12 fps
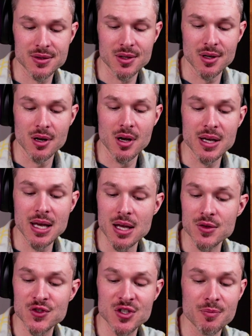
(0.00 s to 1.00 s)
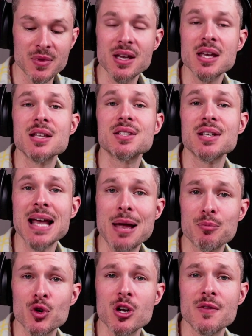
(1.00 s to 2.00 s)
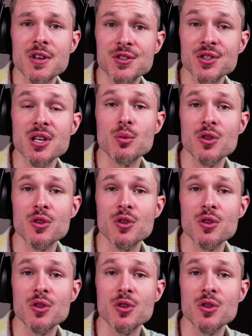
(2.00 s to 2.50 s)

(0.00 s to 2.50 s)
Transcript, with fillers: So again, something hinted at previously